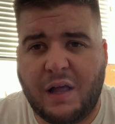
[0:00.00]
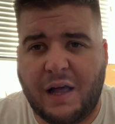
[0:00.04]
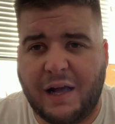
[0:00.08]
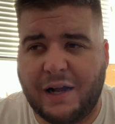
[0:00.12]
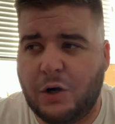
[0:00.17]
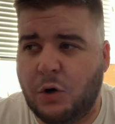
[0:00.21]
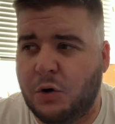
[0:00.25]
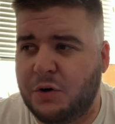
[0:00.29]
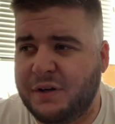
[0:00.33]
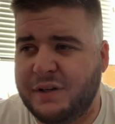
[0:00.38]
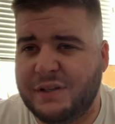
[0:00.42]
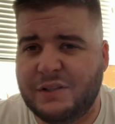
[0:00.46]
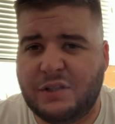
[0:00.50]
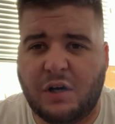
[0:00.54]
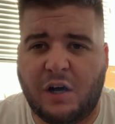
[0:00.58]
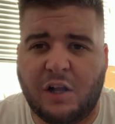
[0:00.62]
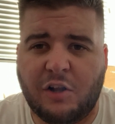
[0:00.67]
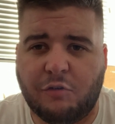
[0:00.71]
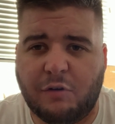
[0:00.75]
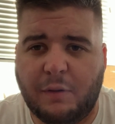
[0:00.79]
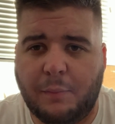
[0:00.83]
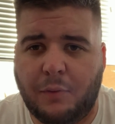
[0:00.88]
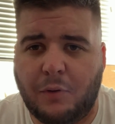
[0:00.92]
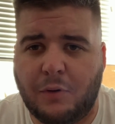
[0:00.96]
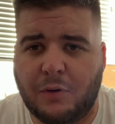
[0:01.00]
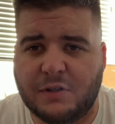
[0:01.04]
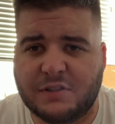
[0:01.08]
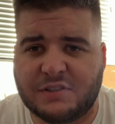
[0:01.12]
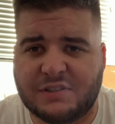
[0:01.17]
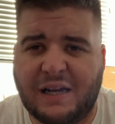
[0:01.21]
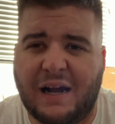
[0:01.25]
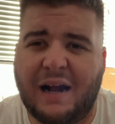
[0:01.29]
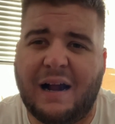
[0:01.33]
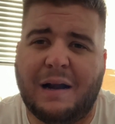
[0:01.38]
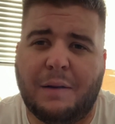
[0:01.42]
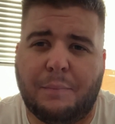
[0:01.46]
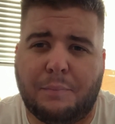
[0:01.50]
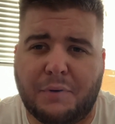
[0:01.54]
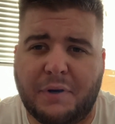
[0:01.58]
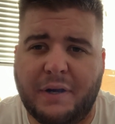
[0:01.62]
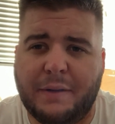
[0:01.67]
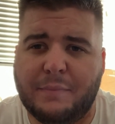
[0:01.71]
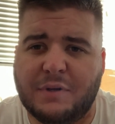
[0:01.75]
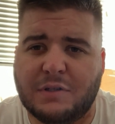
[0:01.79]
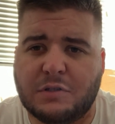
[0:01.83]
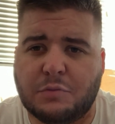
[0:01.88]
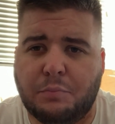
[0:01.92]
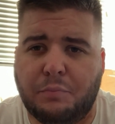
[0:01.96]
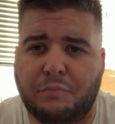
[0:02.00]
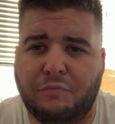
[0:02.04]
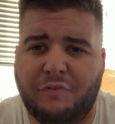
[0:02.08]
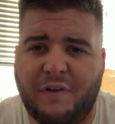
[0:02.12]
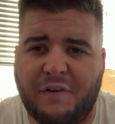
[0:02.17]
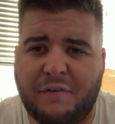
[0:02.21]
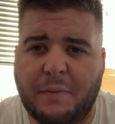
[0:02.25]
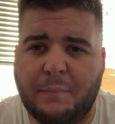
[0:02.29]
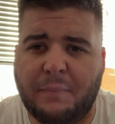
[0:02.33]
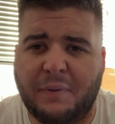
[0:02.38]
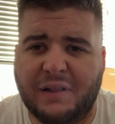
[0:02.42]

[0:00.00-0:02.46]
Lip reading: according to all reports that are pretty much very